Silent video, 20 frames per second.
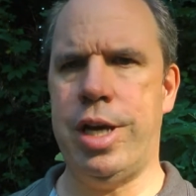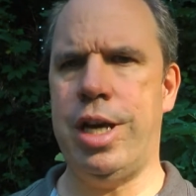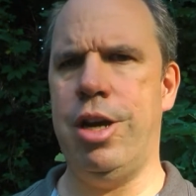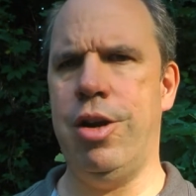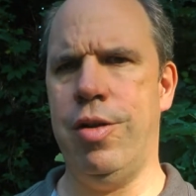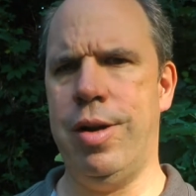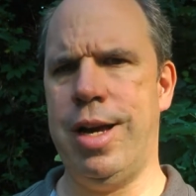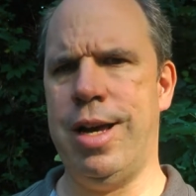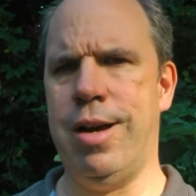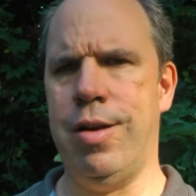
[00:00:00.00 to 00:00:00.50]

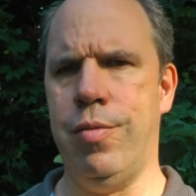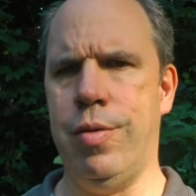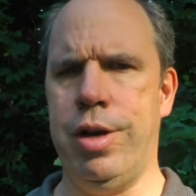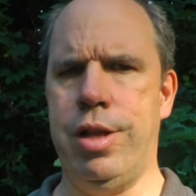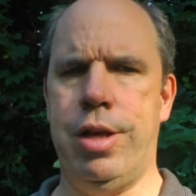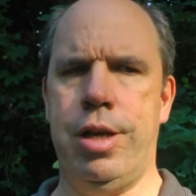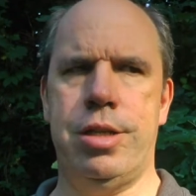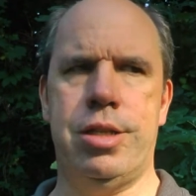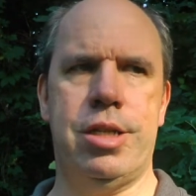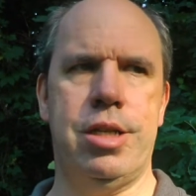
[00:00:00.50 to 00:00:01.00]
hear now,
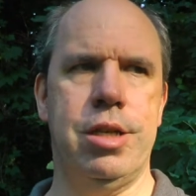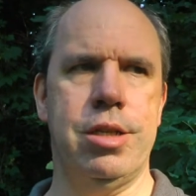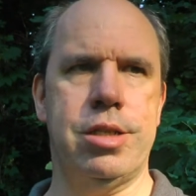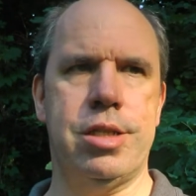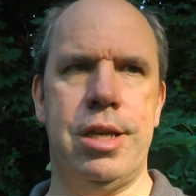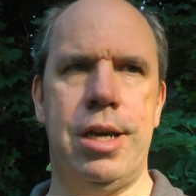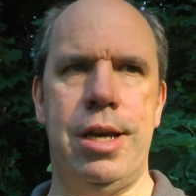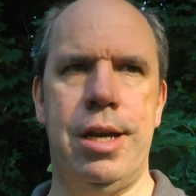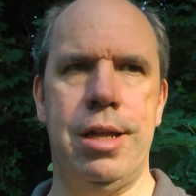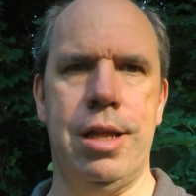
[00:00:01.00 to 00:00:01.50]
where they still
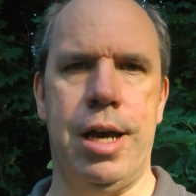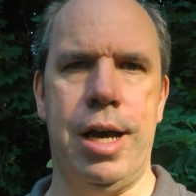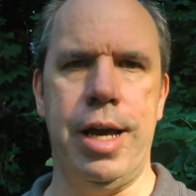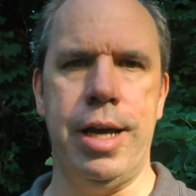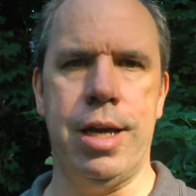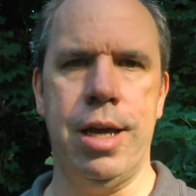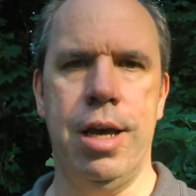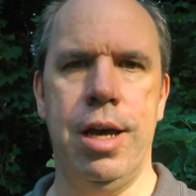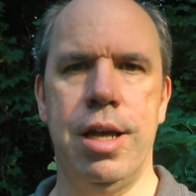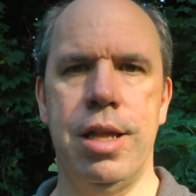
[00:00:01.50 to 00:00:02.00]
say, like,